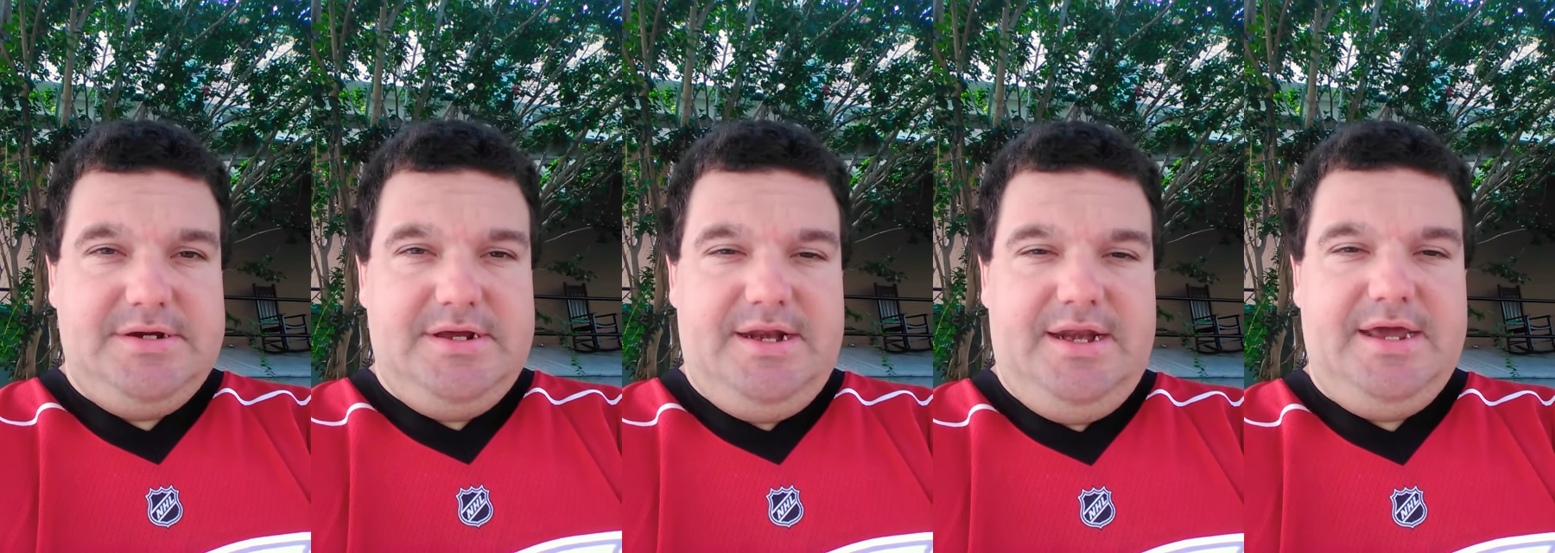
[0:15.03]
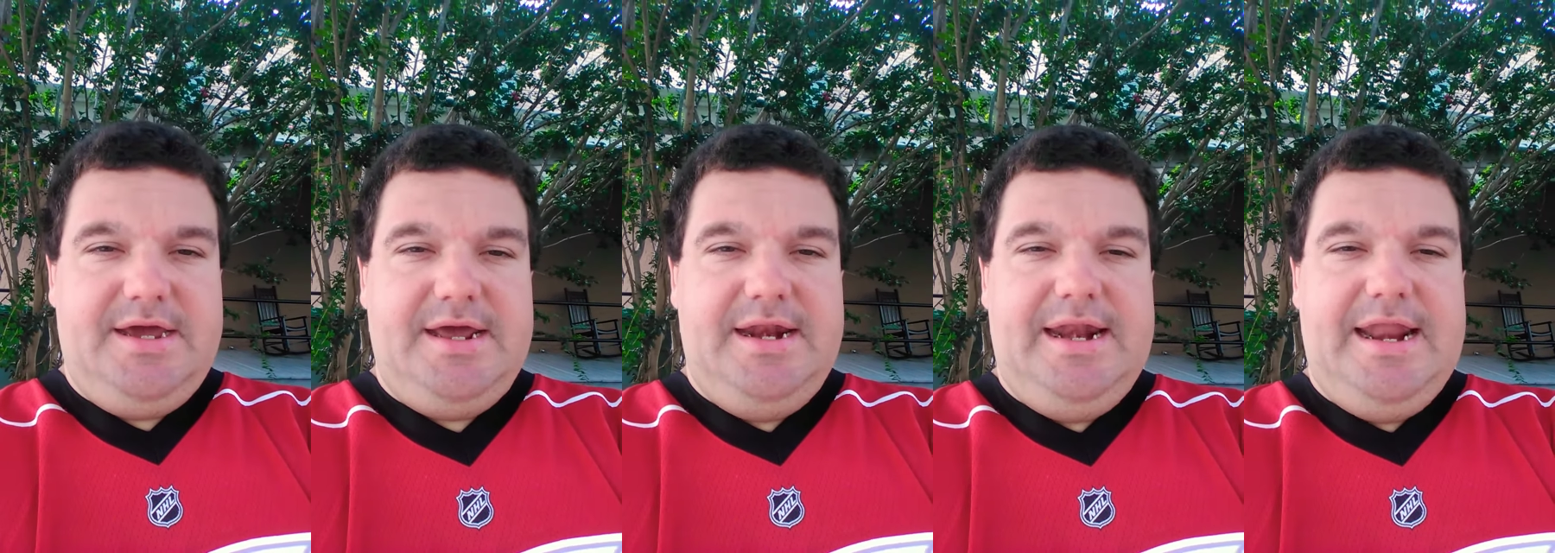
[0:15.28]

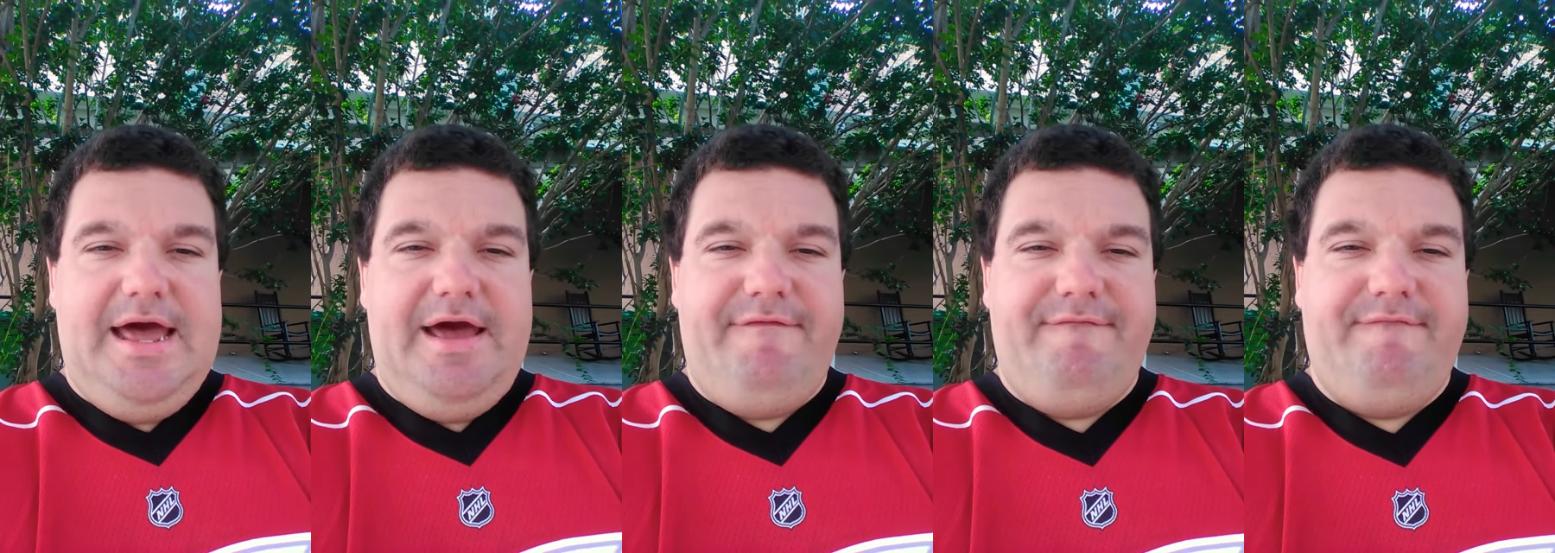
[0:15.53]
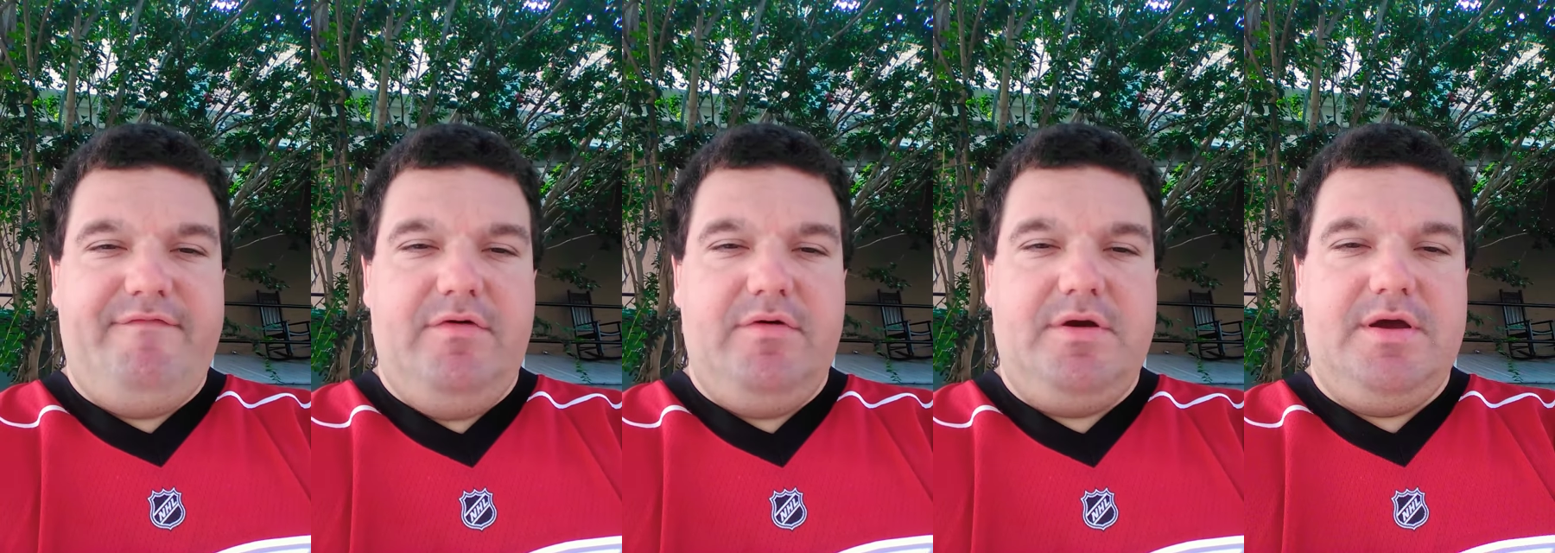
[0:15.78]
Nikolai
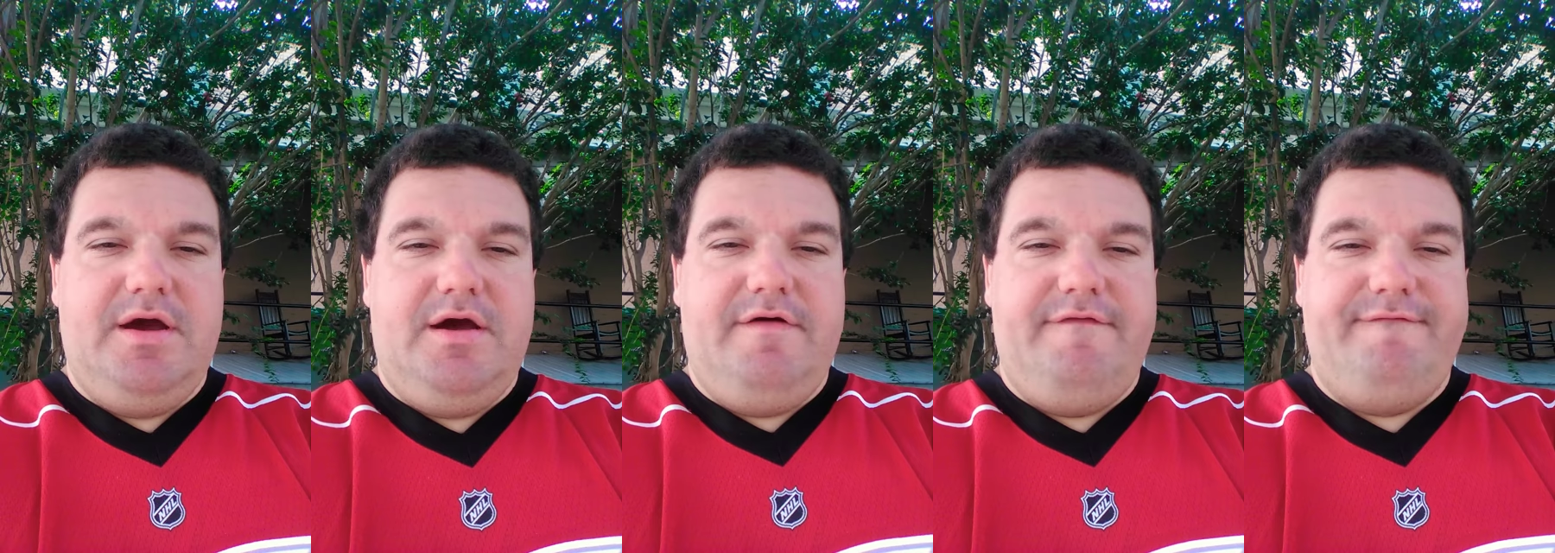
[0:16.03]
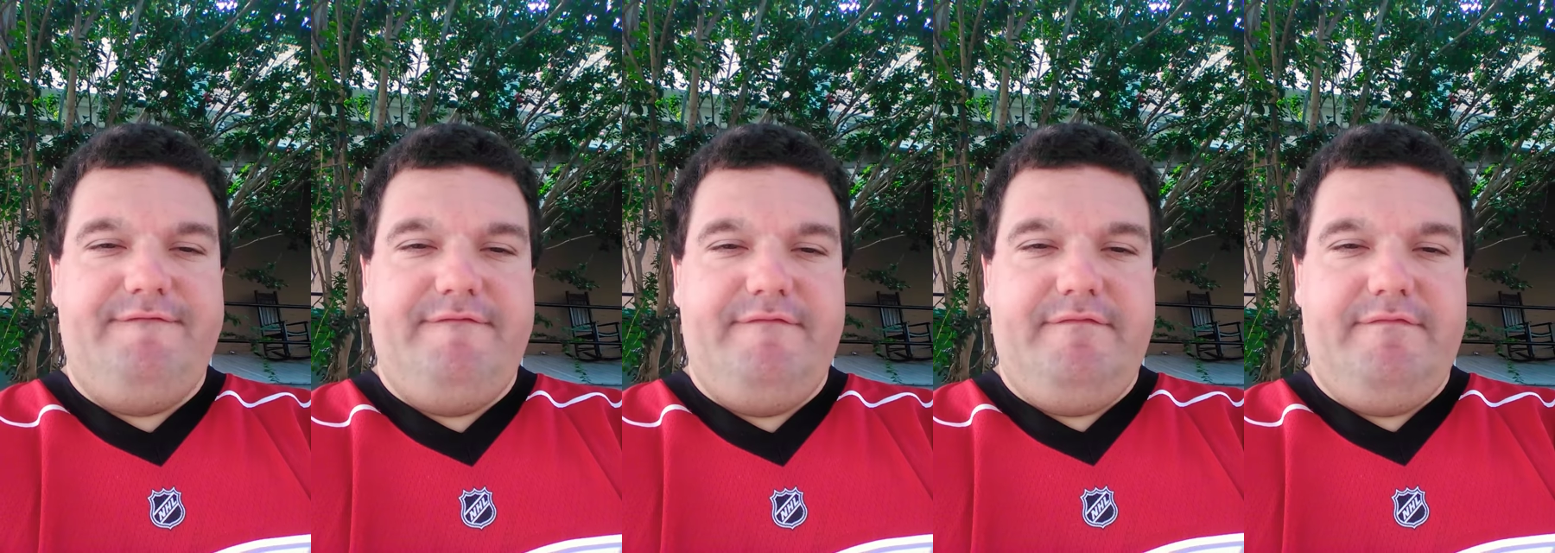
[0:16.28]

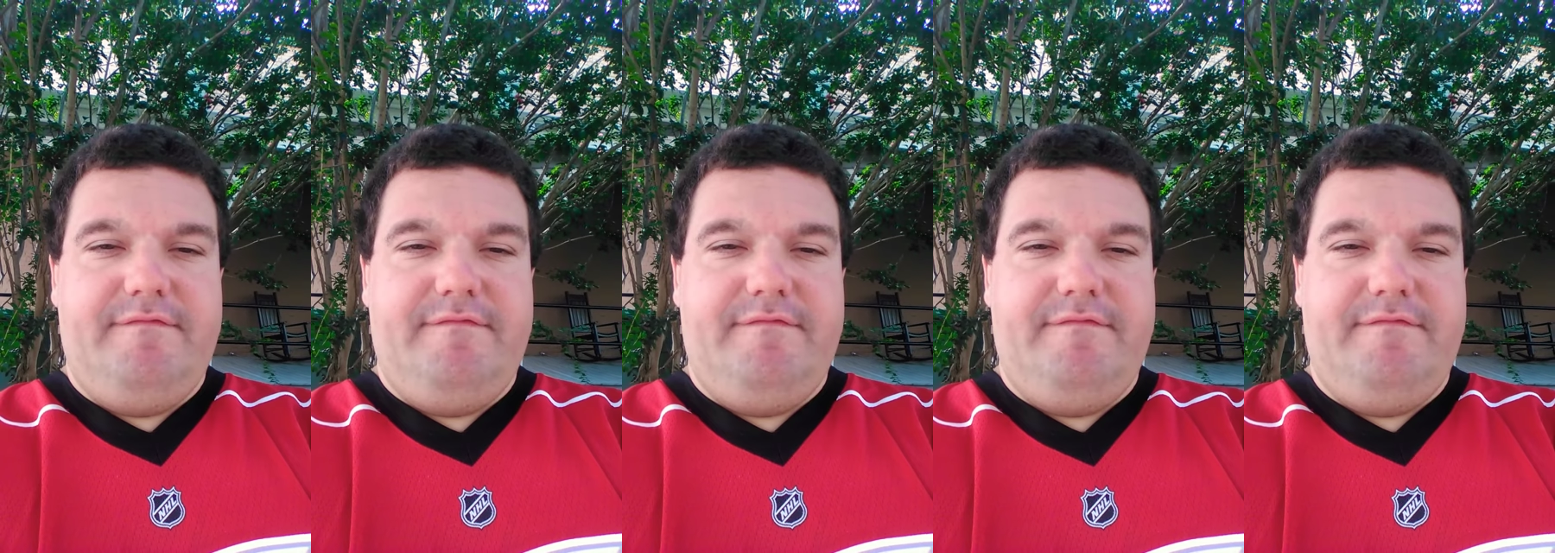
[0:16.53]
Volkoff